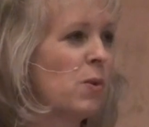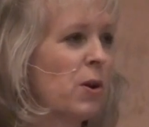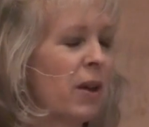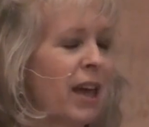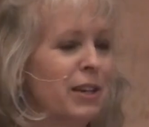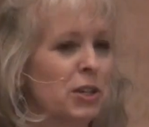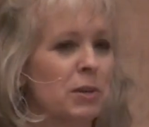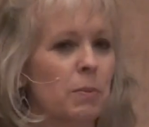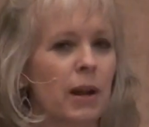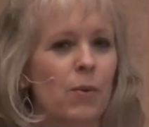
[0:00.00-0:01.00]
one
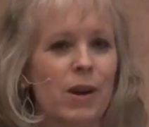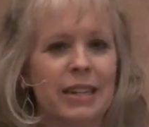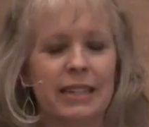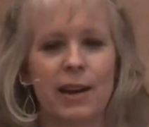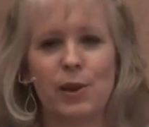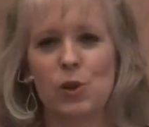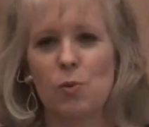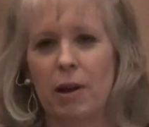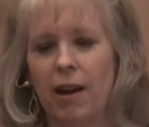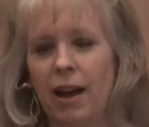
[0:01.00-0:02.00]
occasion. But I want to tell you
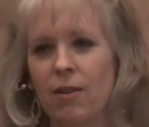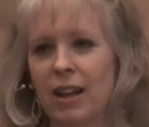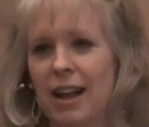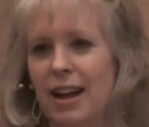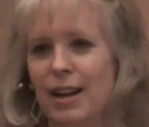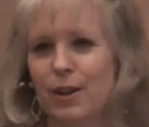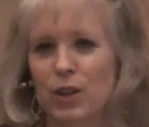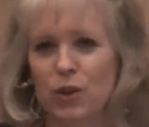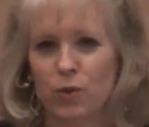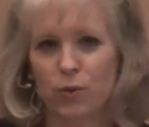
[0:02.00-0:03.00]
about how
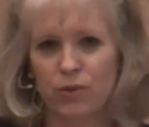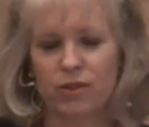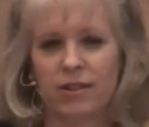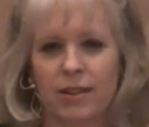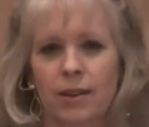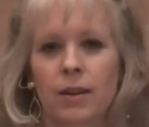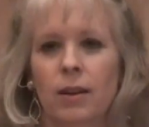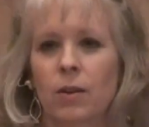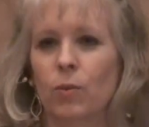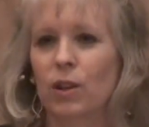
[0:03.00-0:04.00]
God used
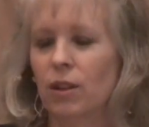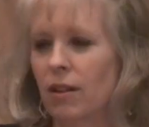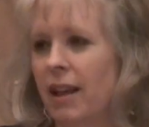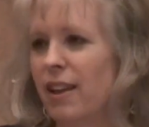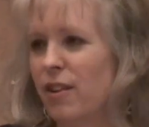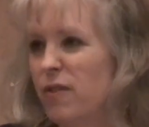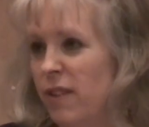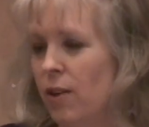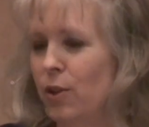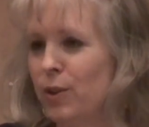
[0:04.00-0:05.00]
what looked like a
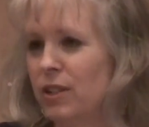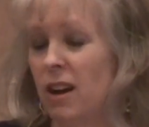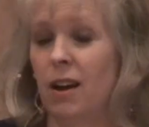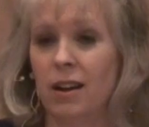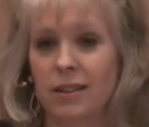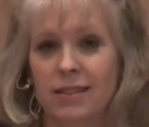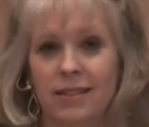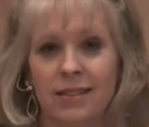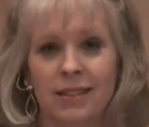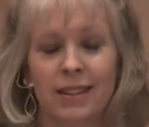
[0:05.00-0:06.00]
failure to us
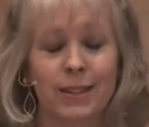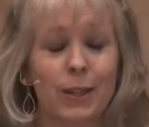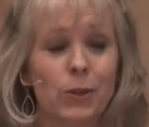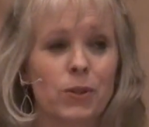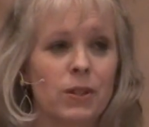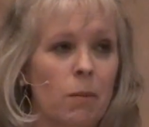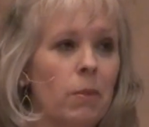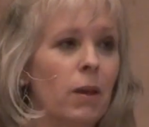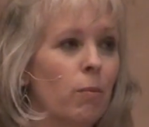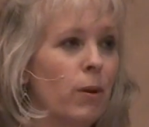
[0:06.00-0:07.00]
to do
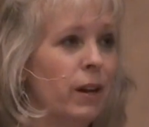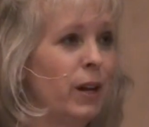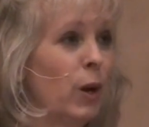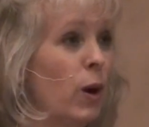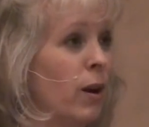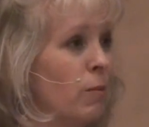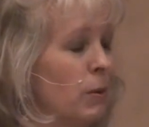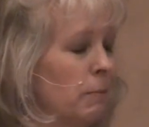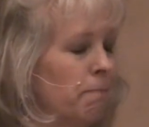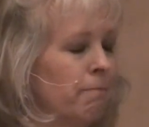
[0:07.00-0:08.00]
something pretty
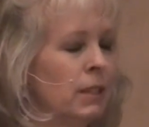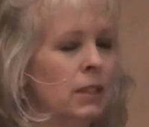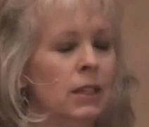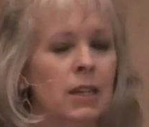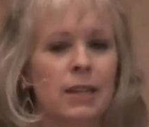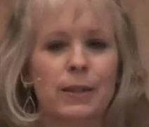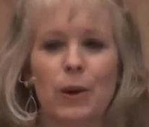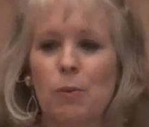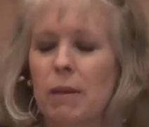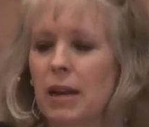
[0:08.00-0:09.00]
incredible.
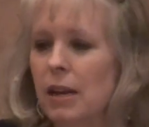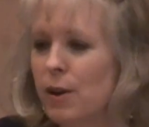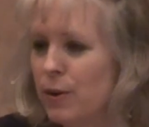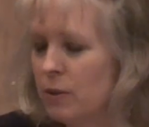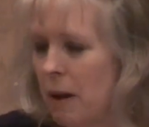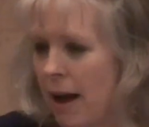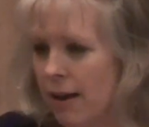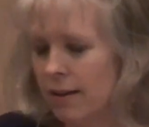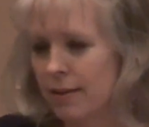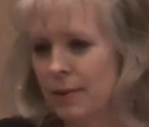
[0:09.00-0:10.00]
So many years
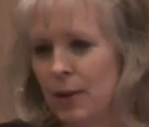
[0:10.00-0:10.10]
back,